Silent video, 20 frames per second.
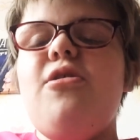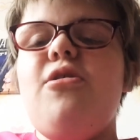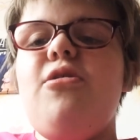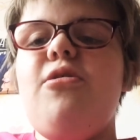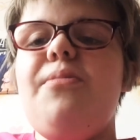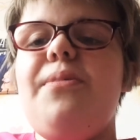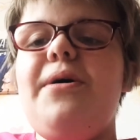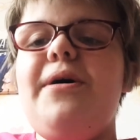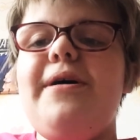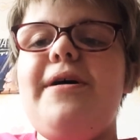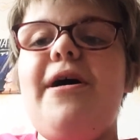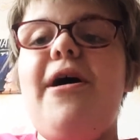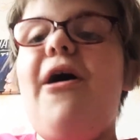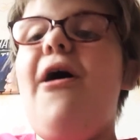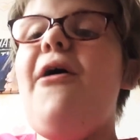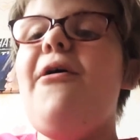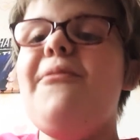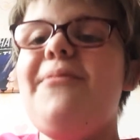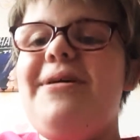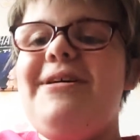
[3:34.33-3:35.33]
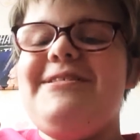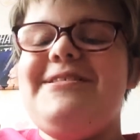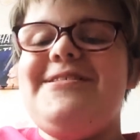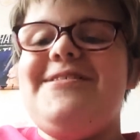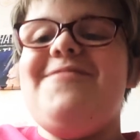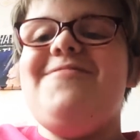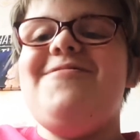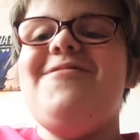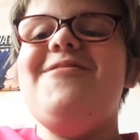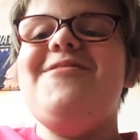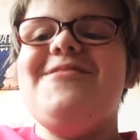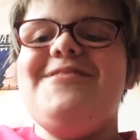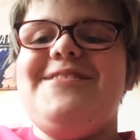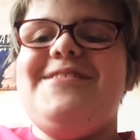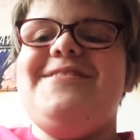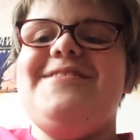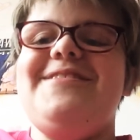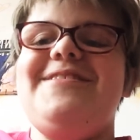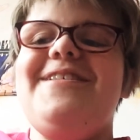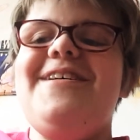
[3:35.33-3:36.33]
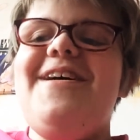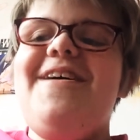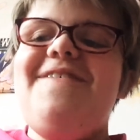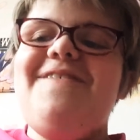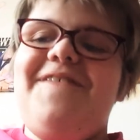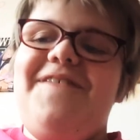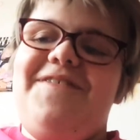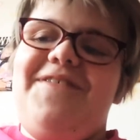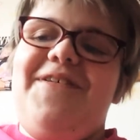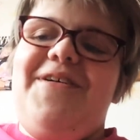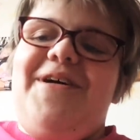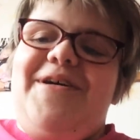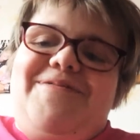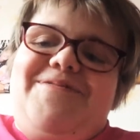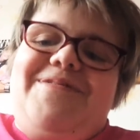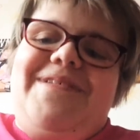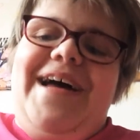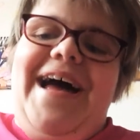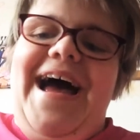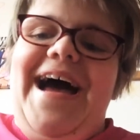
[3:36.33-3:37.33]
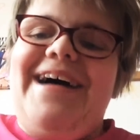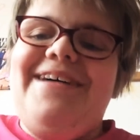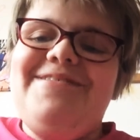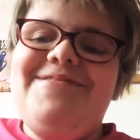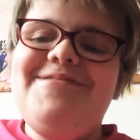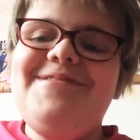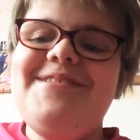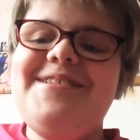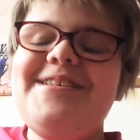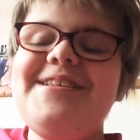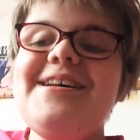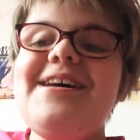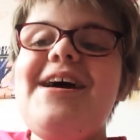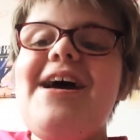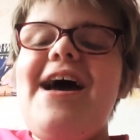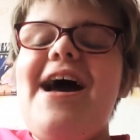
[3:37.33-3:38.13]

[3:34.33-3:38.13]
or buy a whole bucket of water for £5.